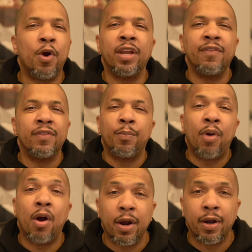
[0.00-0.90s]
aren't even a
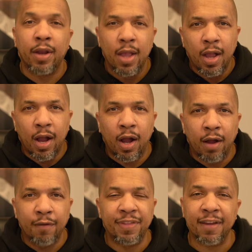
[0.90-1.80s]
part of